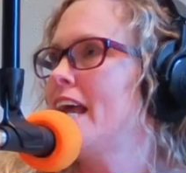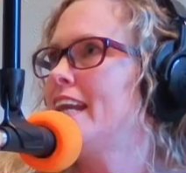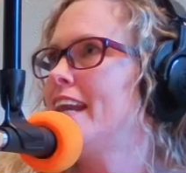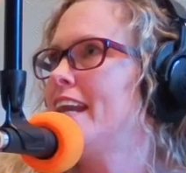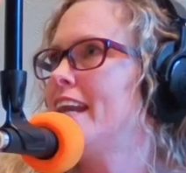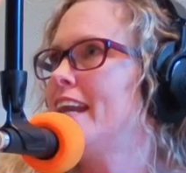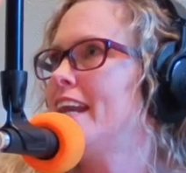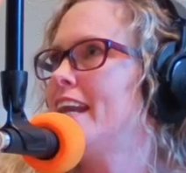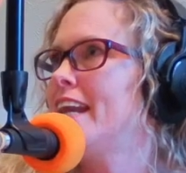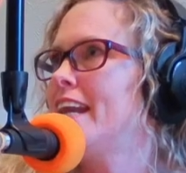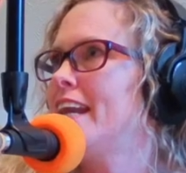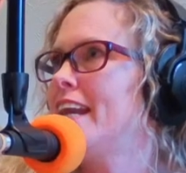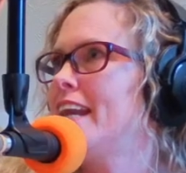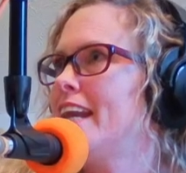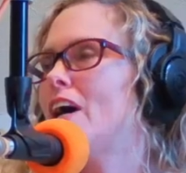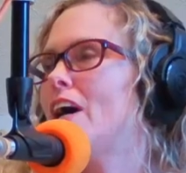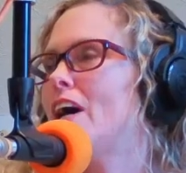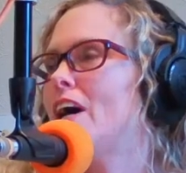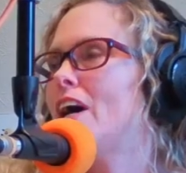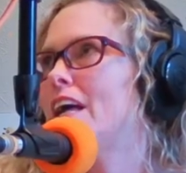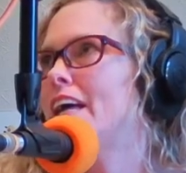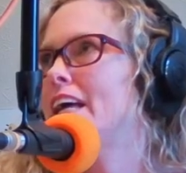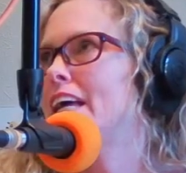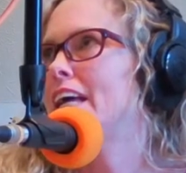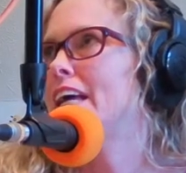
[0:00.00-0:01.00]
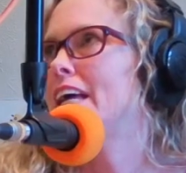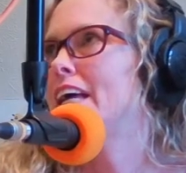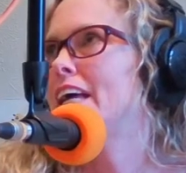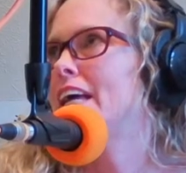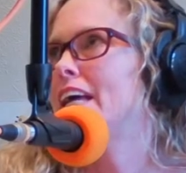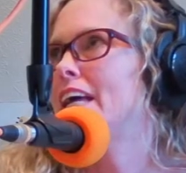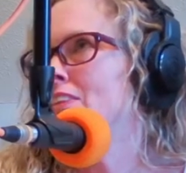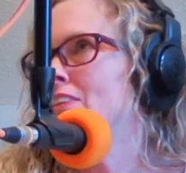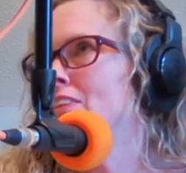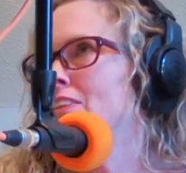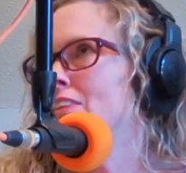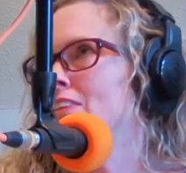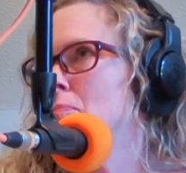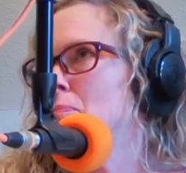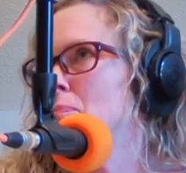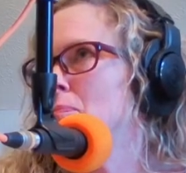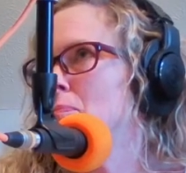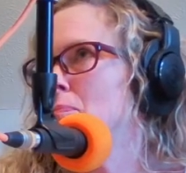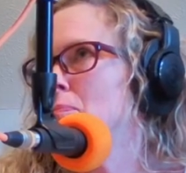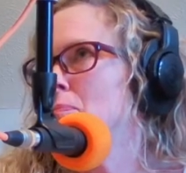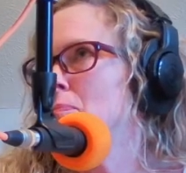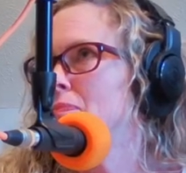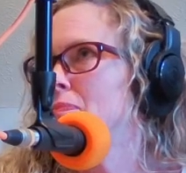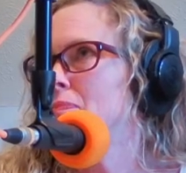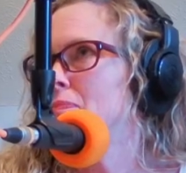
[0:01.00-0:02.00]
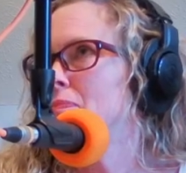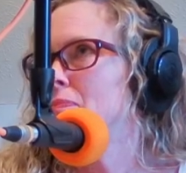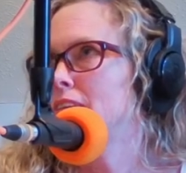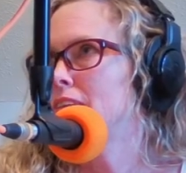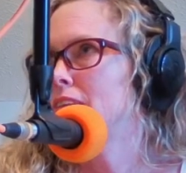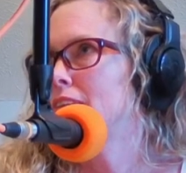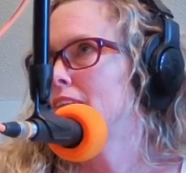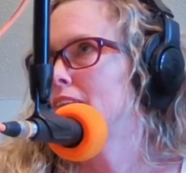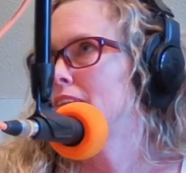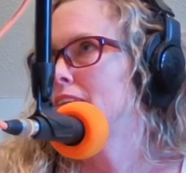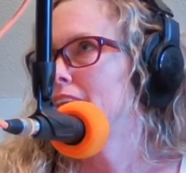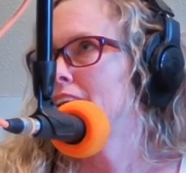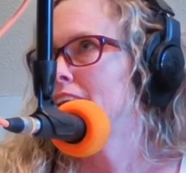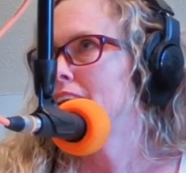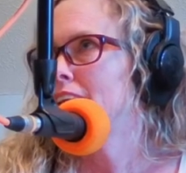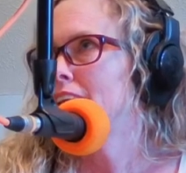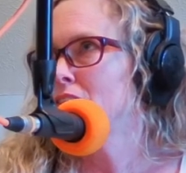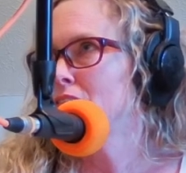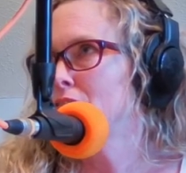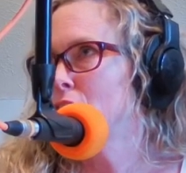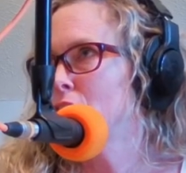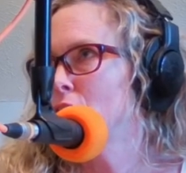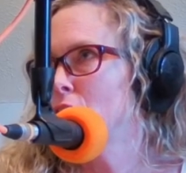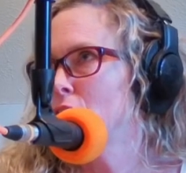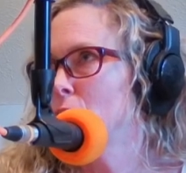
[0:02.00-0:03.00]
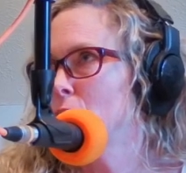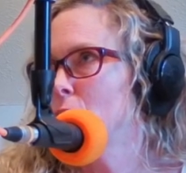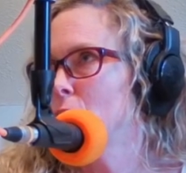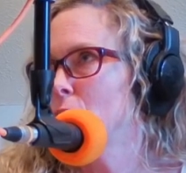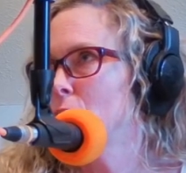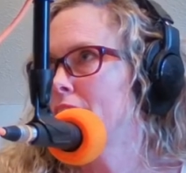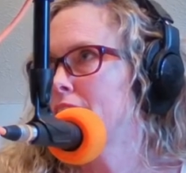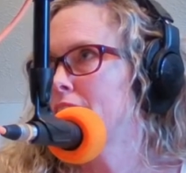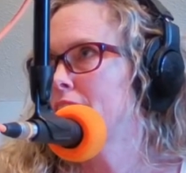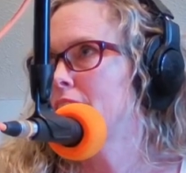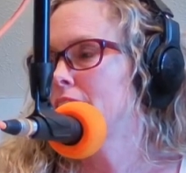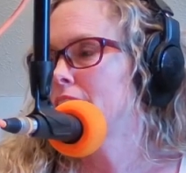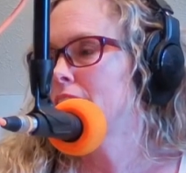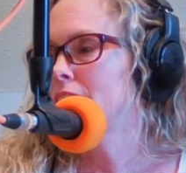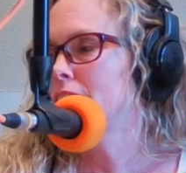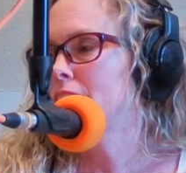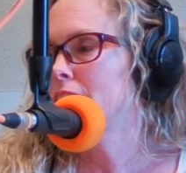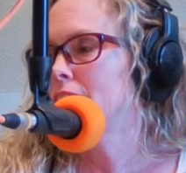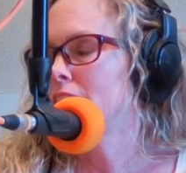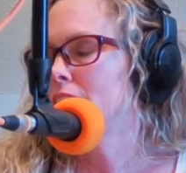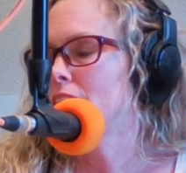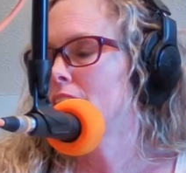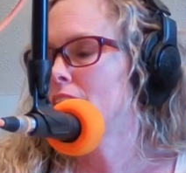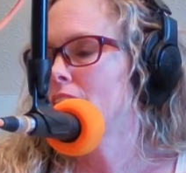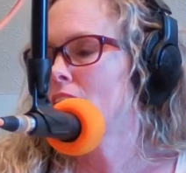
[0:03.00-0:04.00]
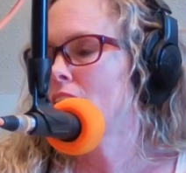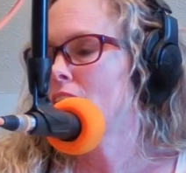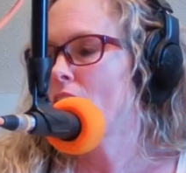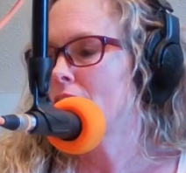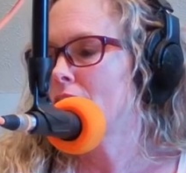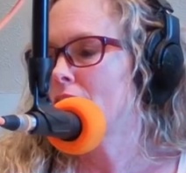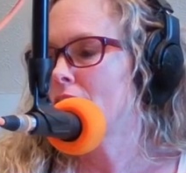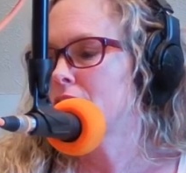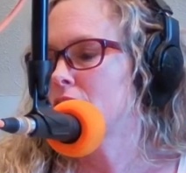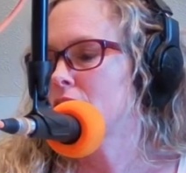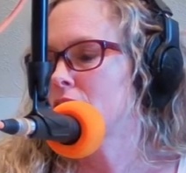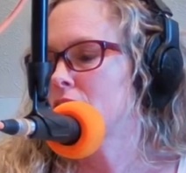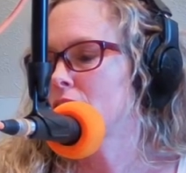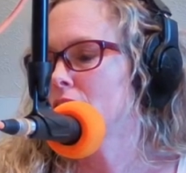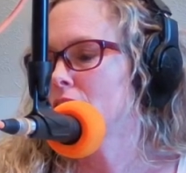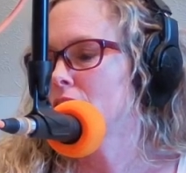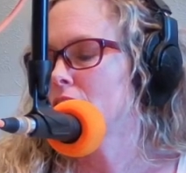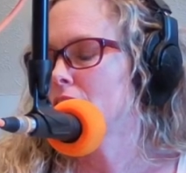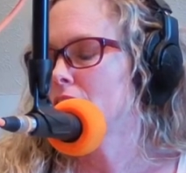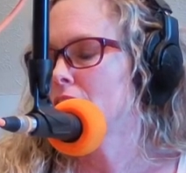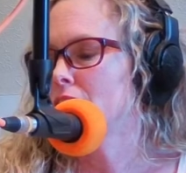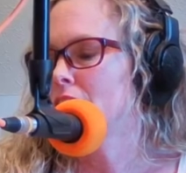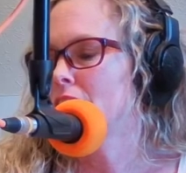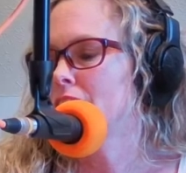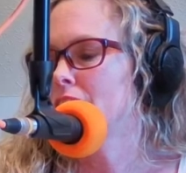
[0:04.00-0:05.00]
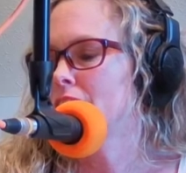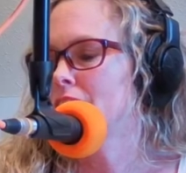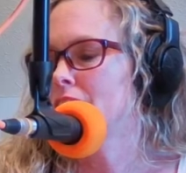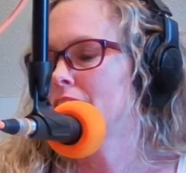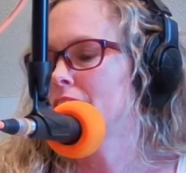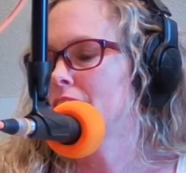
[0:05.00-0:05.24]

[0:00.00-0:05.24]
Now, in the interview with the officer,